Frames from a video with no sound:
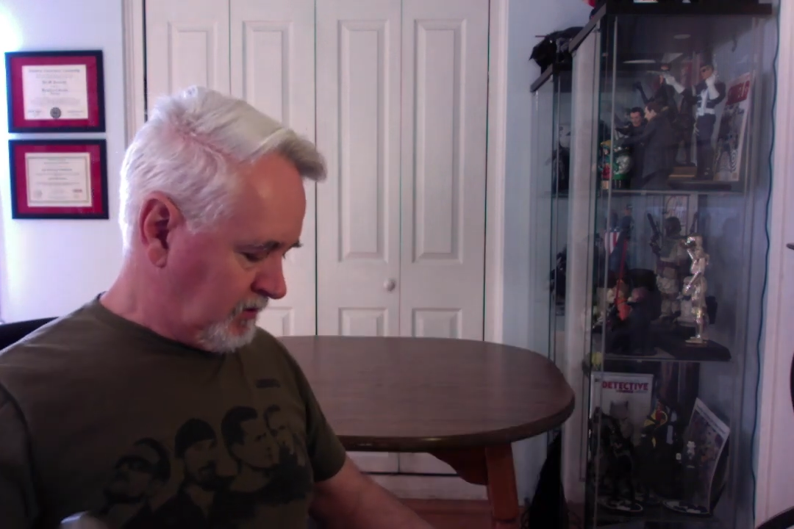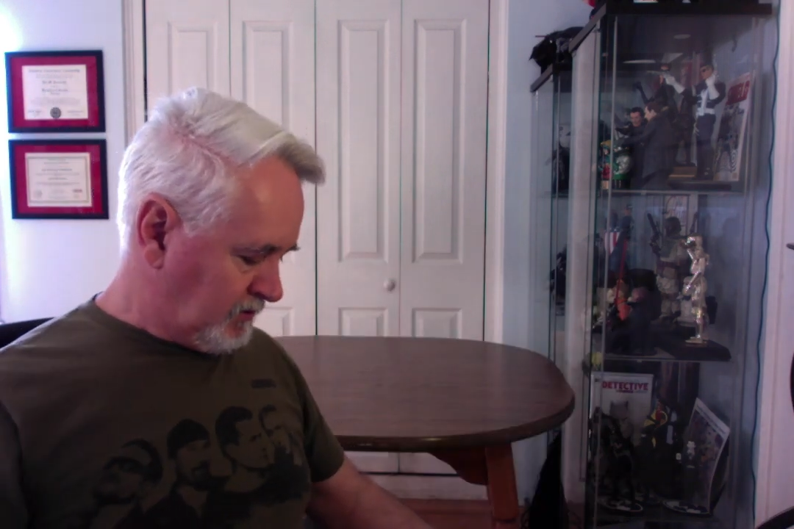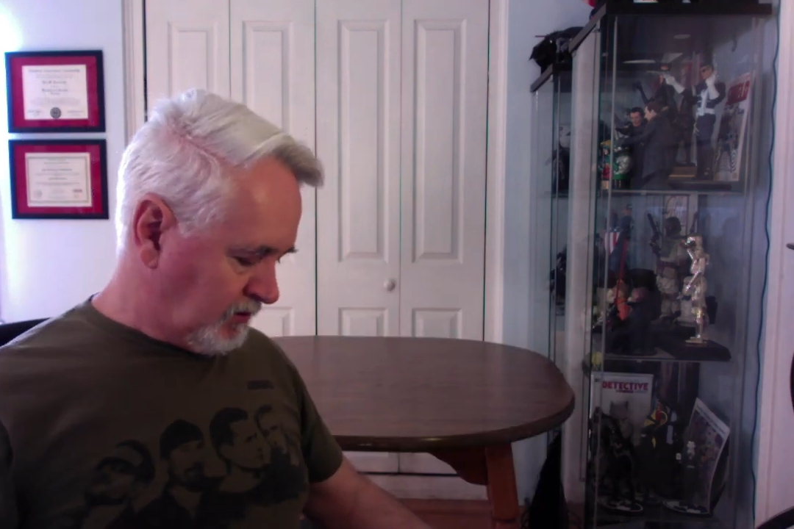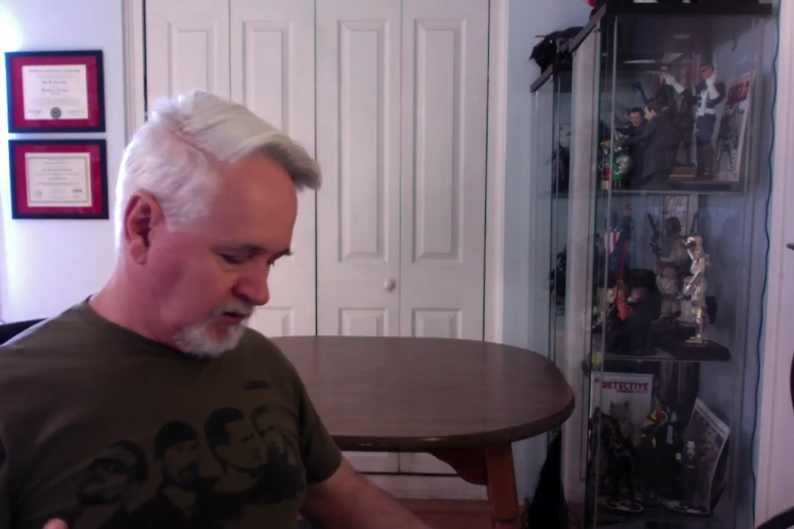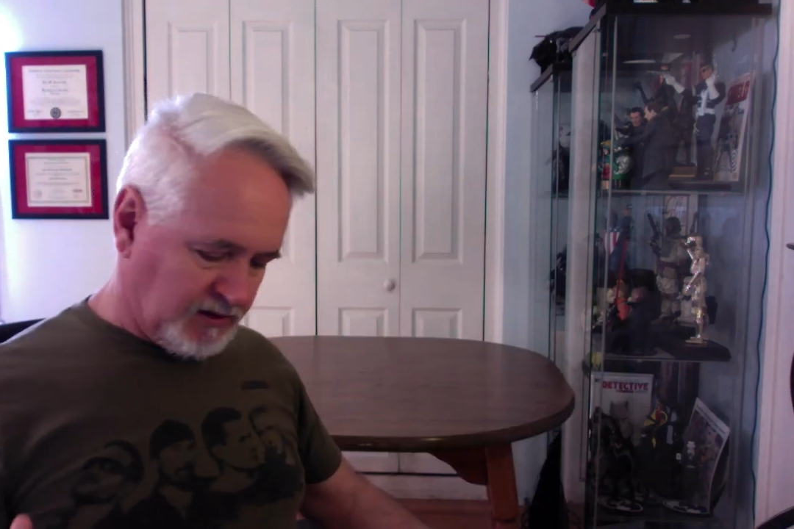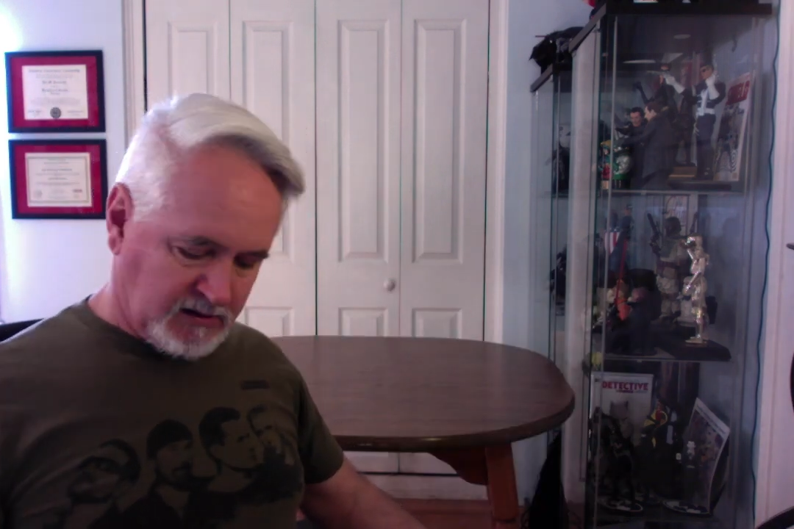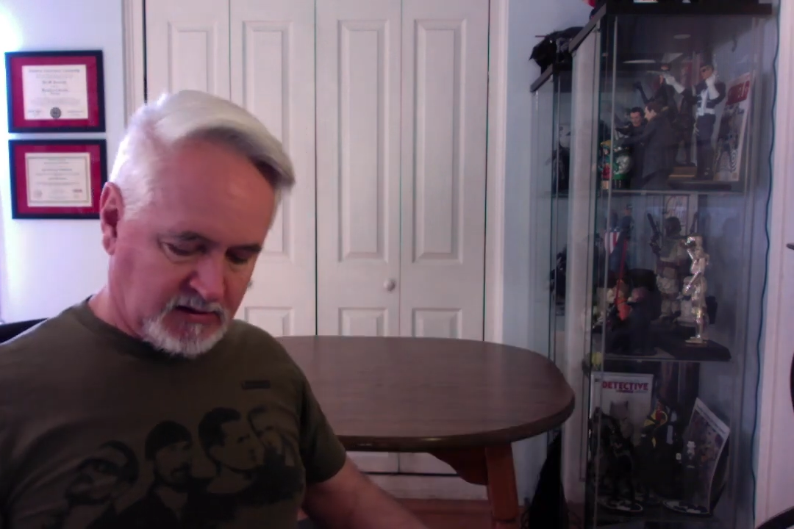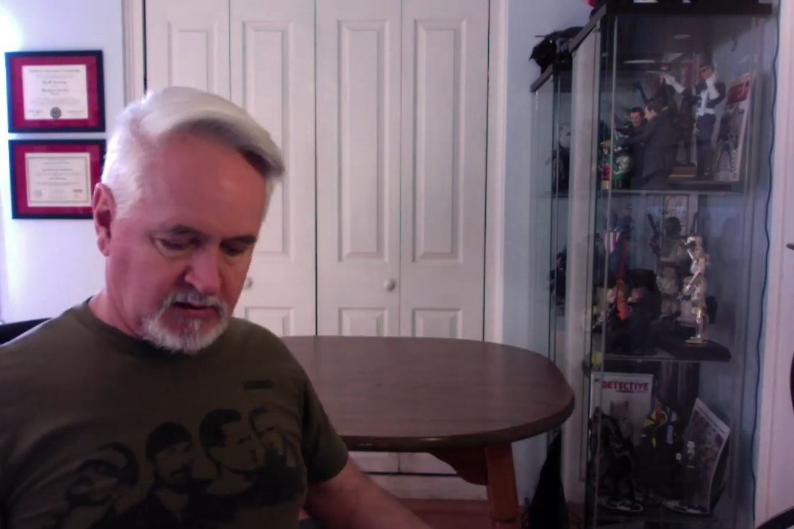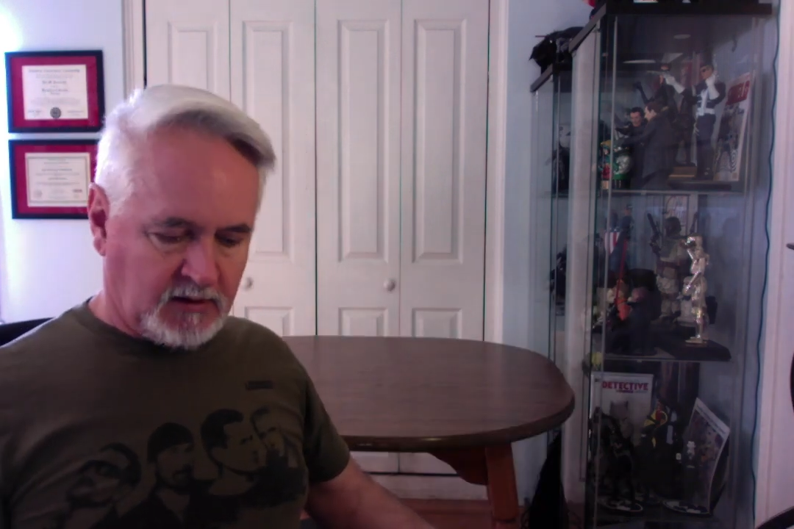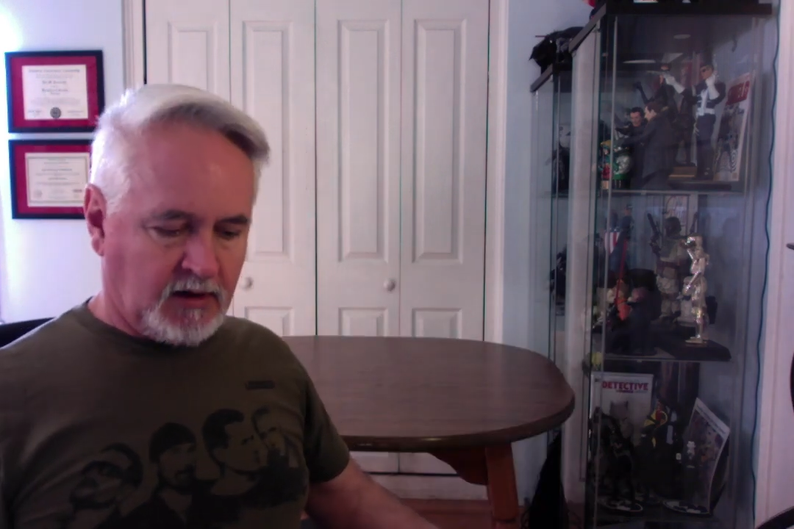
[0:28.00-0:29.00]
So
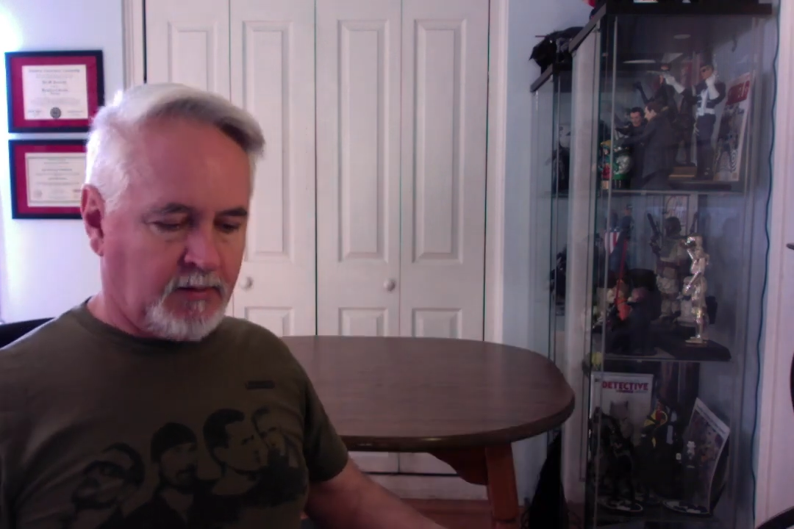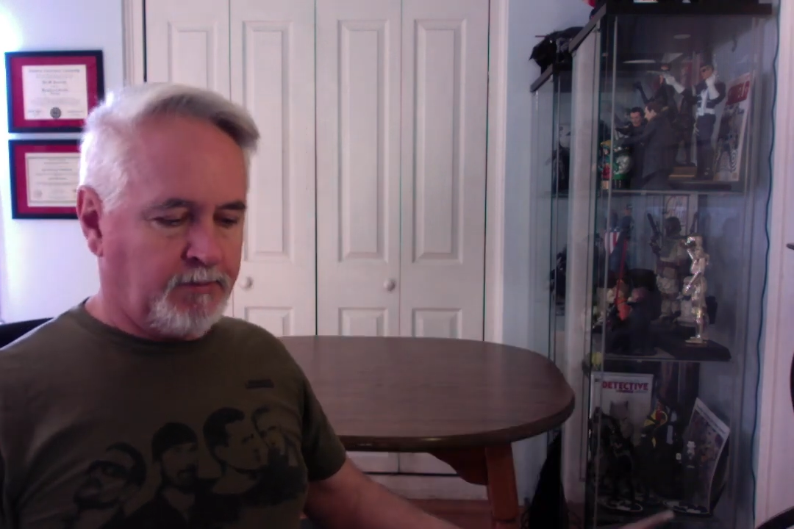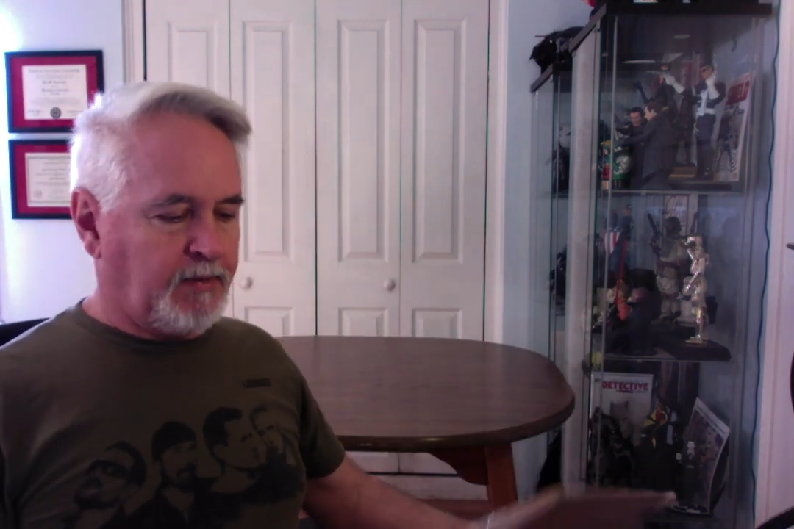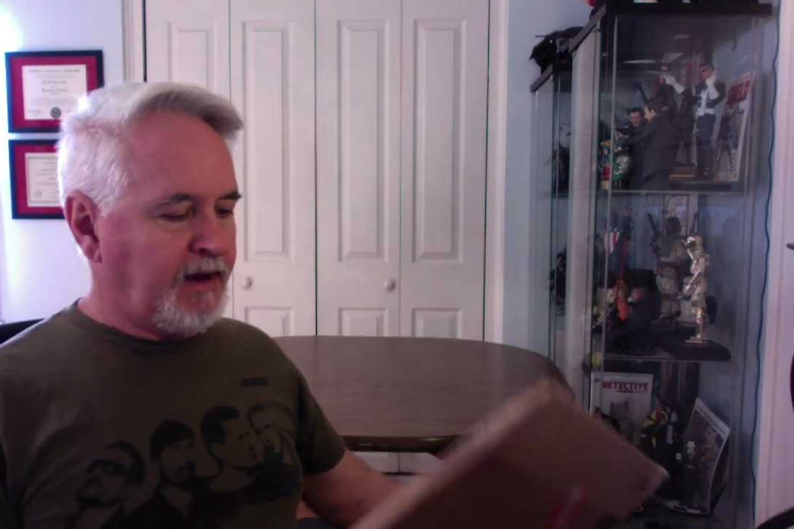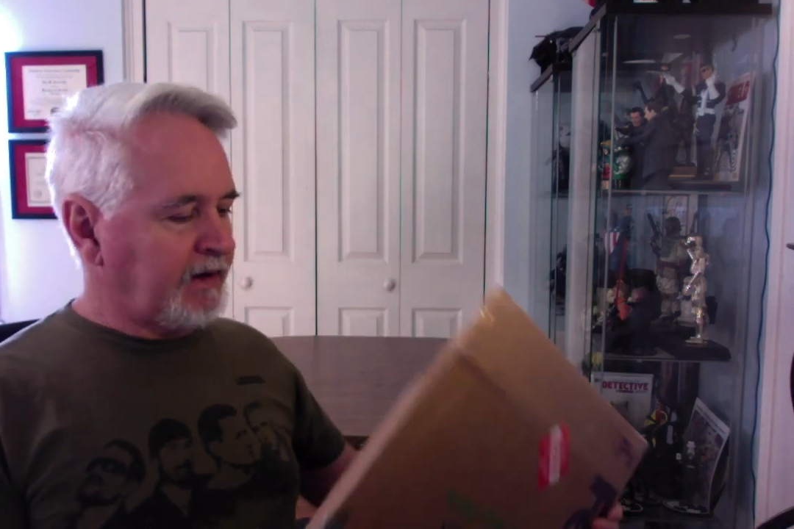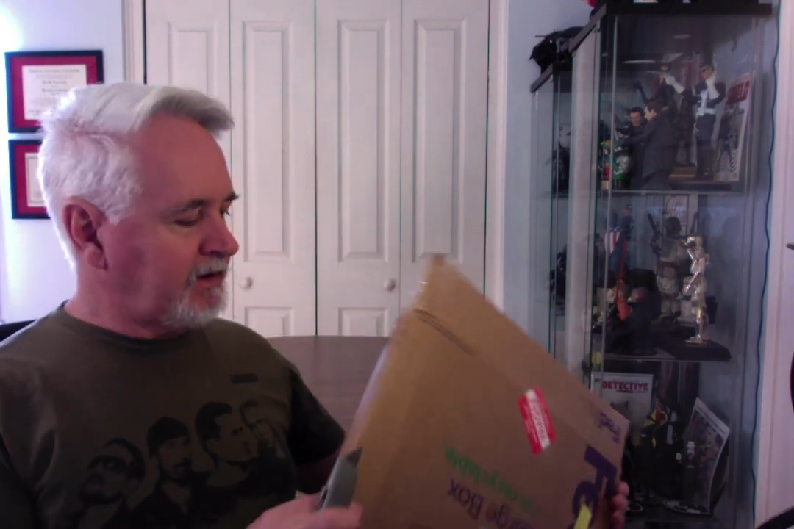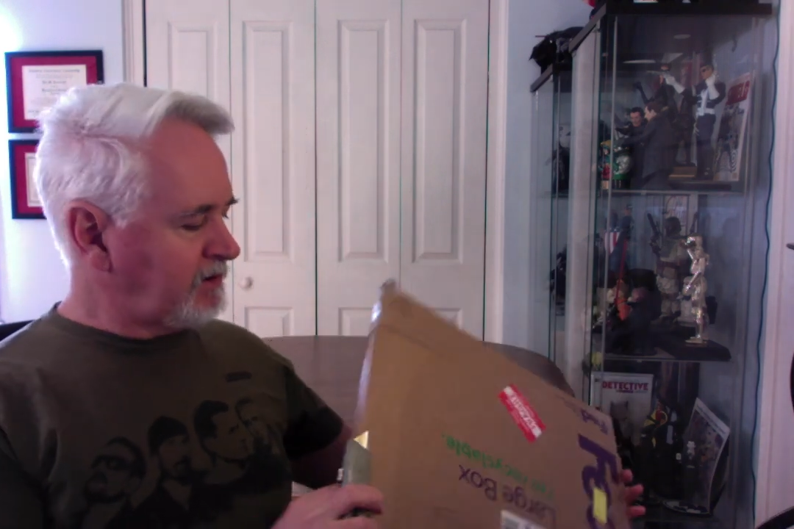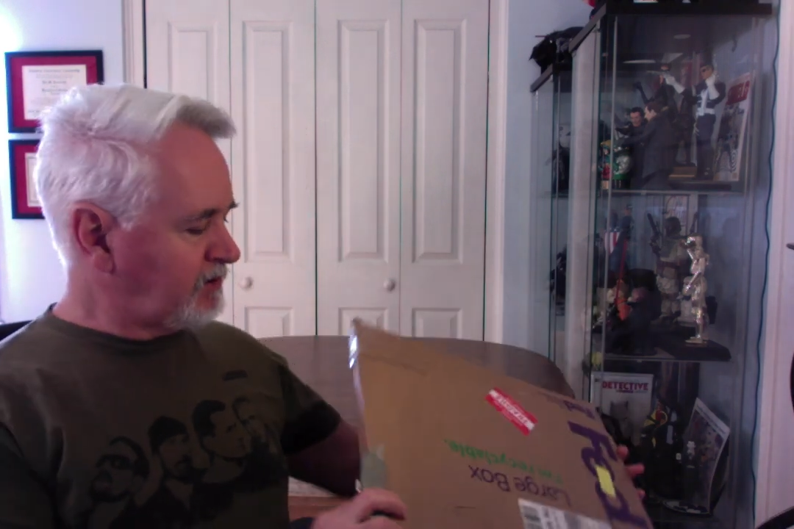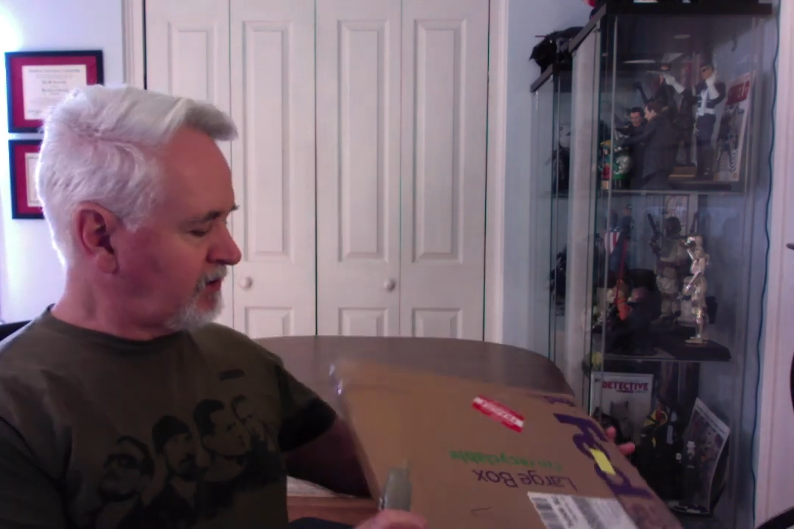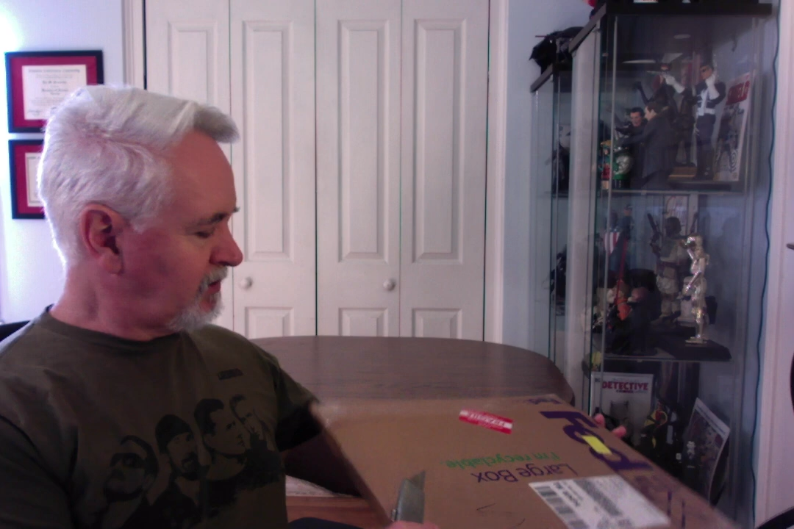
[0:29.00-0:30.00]
this
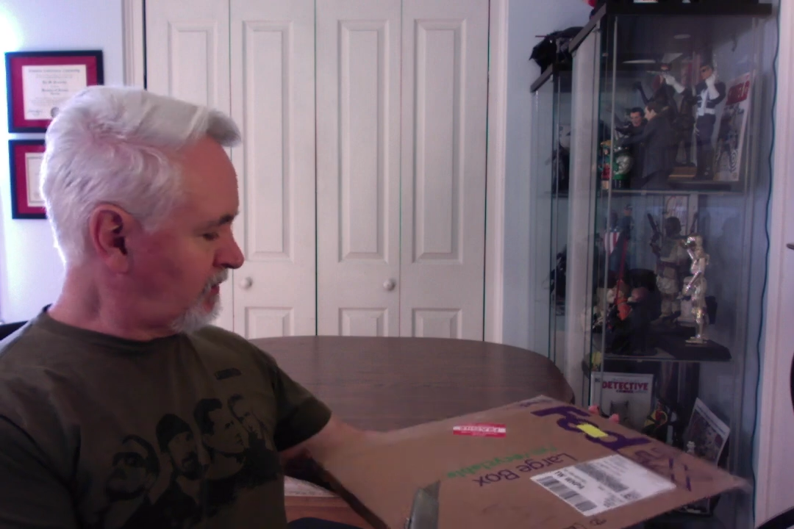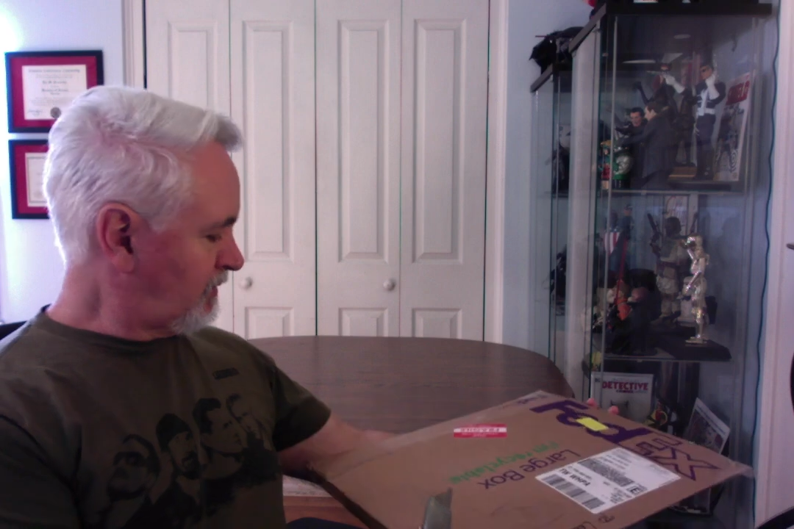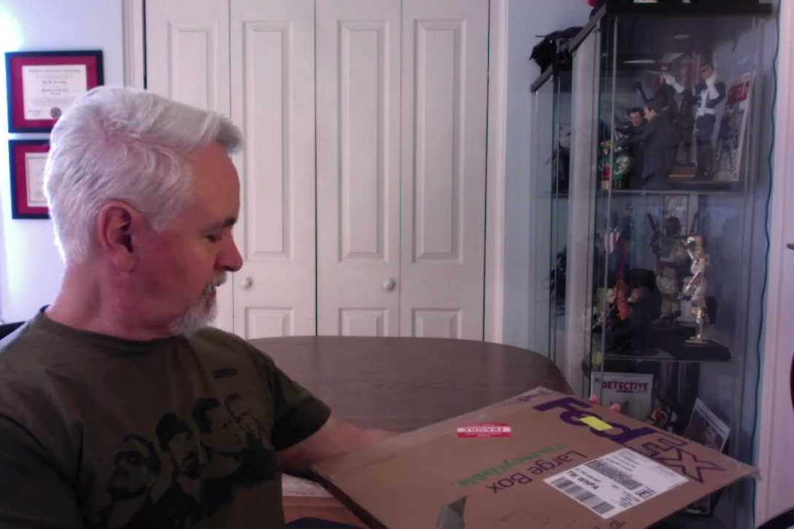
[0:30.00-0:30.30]
package